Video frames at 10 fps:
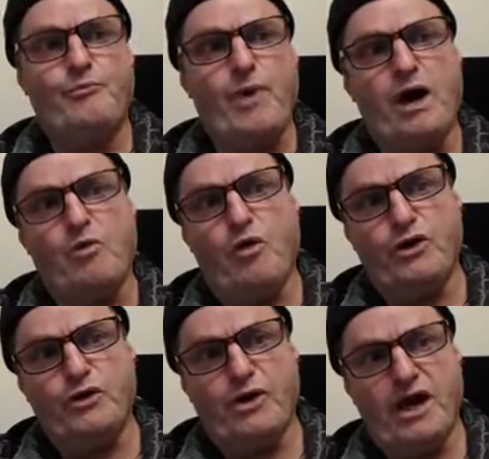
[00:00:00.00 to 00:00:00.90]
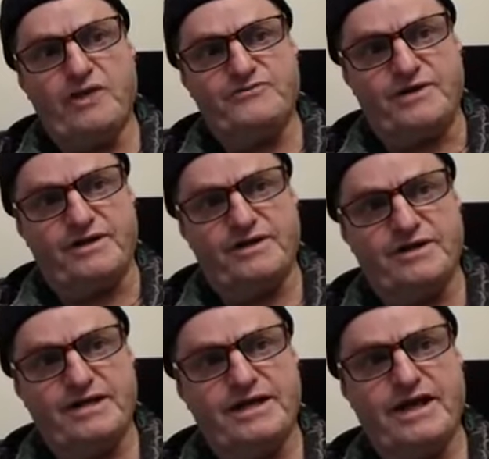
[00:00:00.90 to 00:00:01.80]
But what you're after
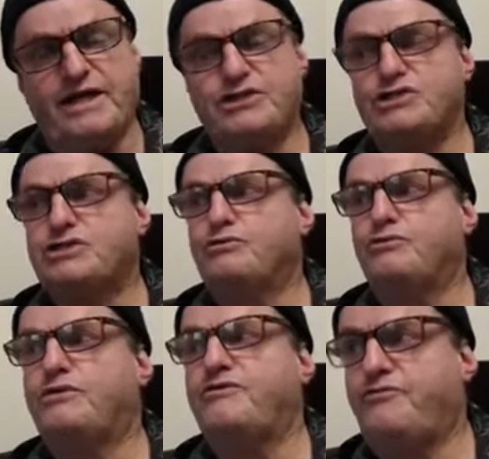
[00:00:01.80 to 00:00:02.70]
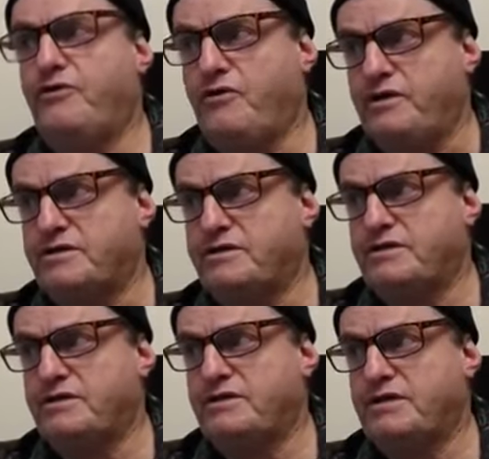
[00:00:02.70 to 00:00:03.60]
gets refined.
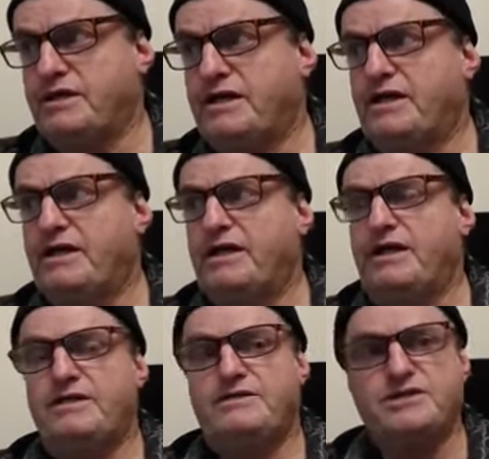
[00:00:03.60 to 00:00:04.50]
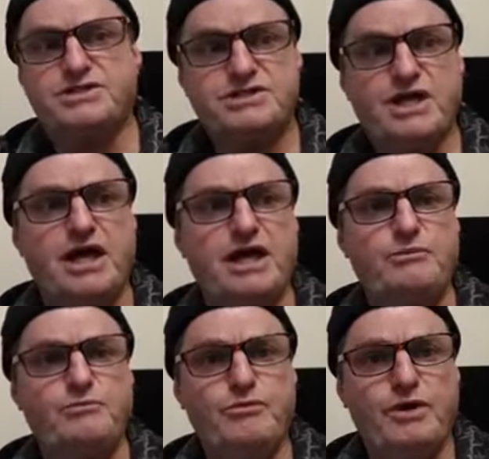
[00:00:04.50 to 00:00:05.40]
The
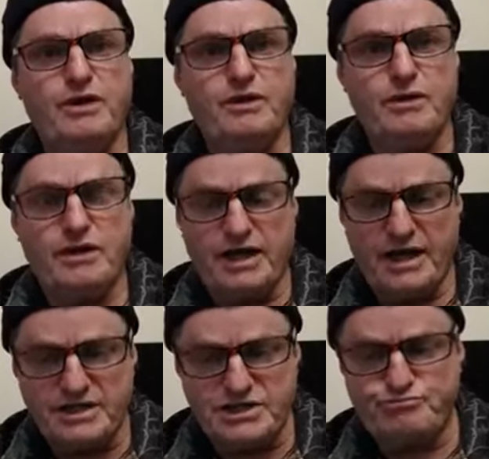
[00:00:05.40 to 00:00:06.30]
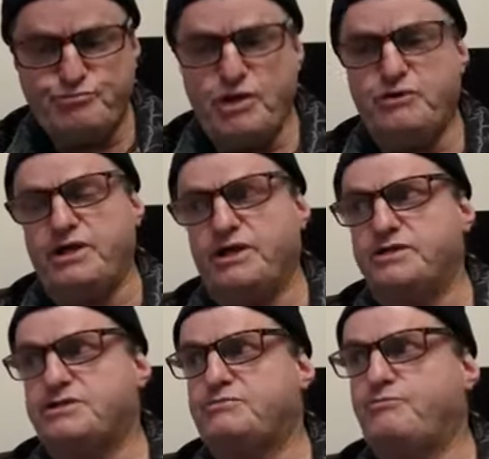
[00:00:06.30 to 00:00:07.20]
same
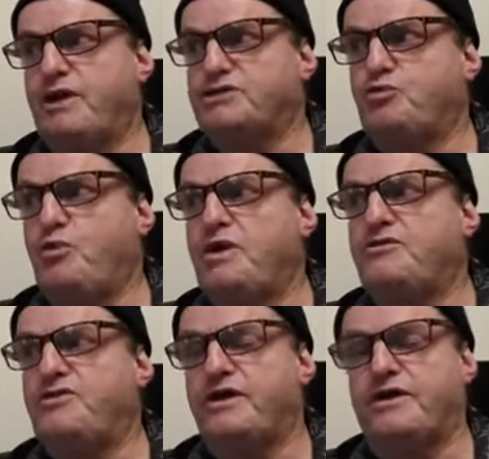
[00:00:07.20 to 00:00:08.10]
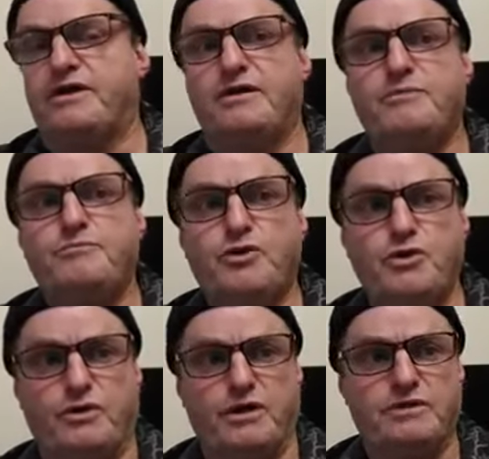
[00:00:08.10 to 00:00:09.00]
experience makes one thing
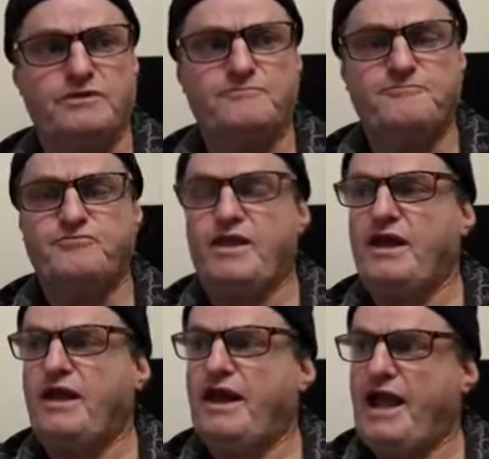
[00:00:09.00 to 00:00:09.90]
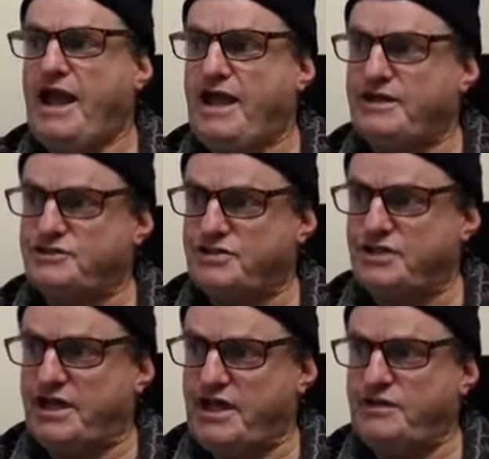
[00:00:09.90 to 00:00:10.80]
purer and is
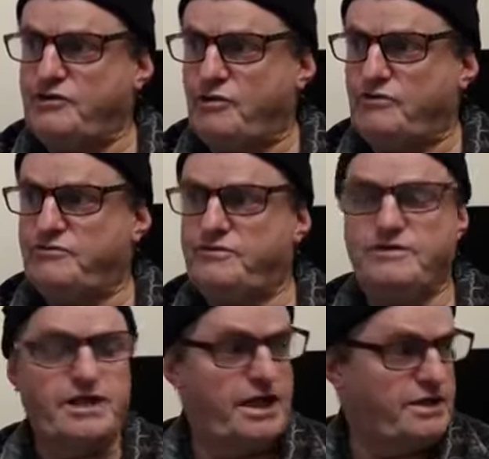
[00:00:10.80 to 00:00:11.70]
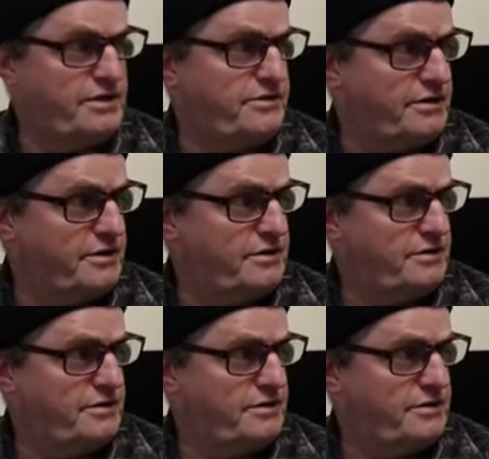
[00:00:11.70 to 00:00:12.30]
the end of the other thing.